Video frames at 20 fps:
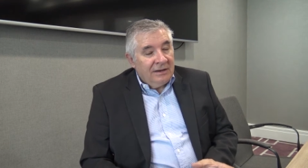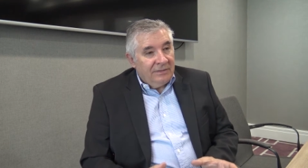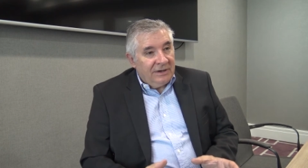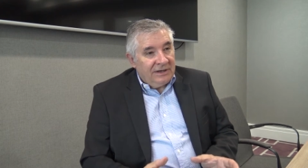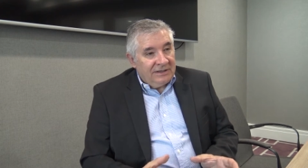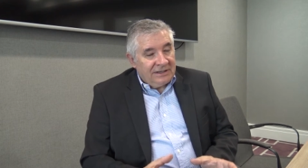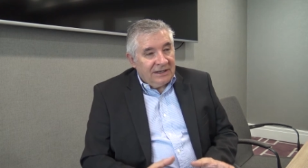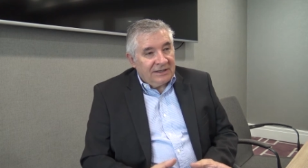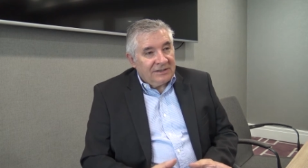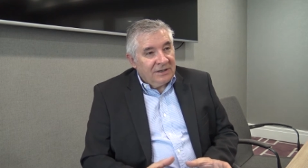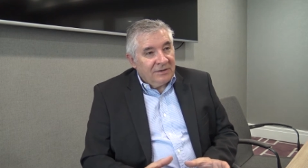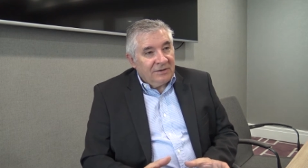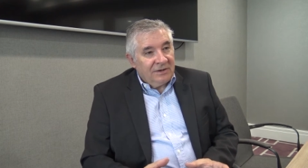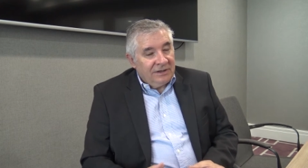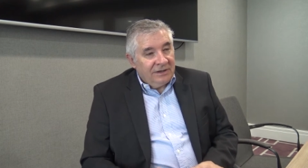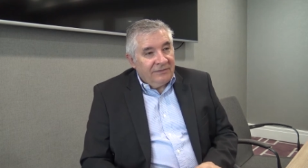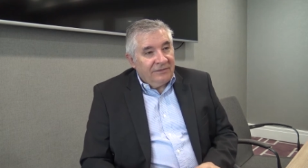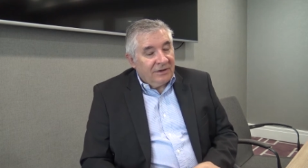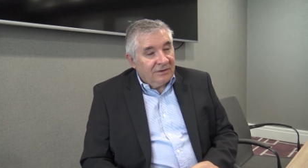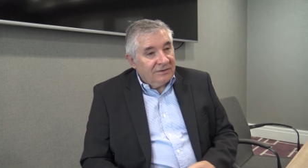but it's actually
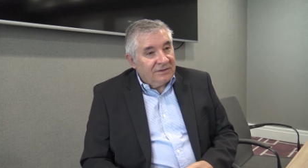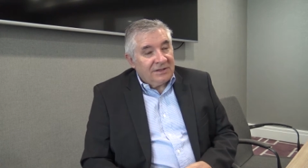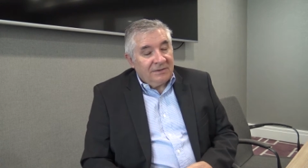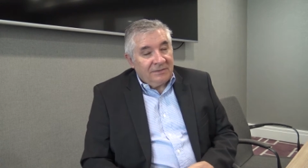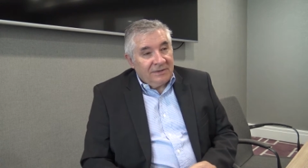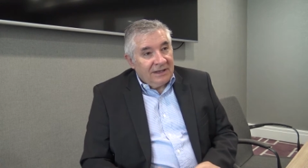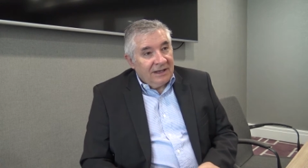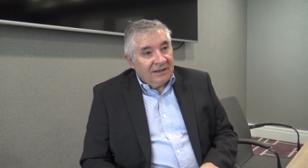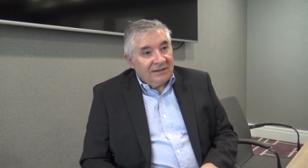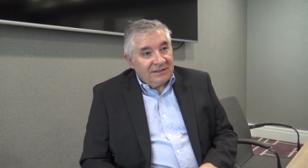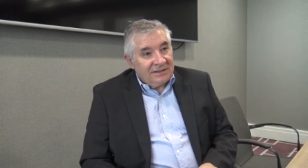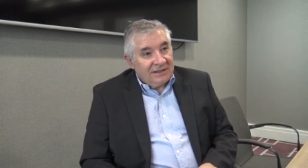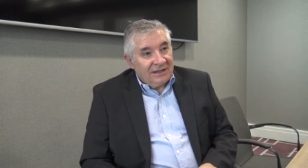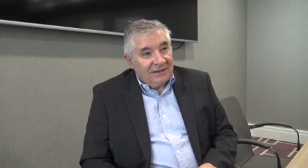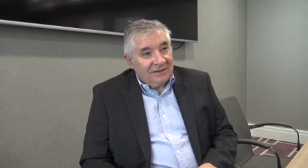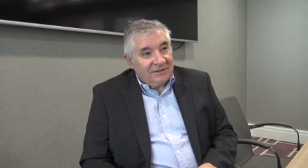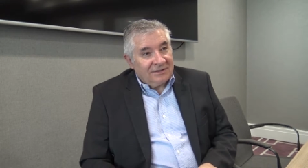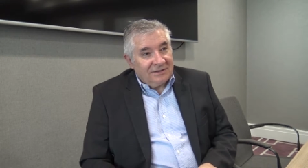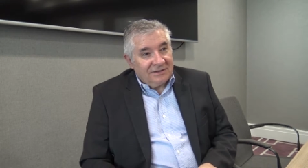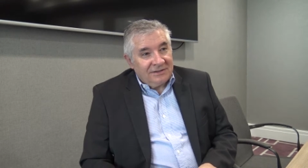quite difficult in some of the other
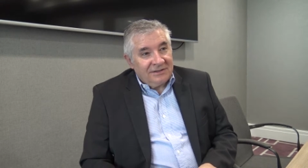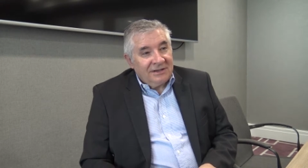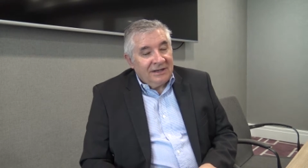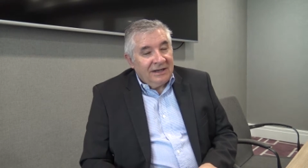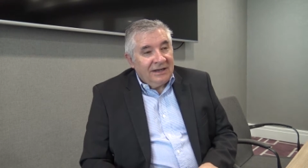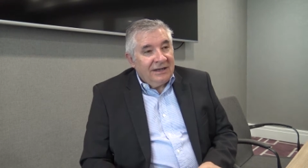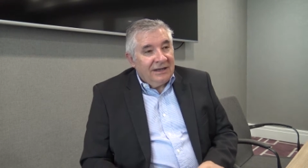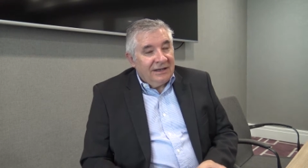sections.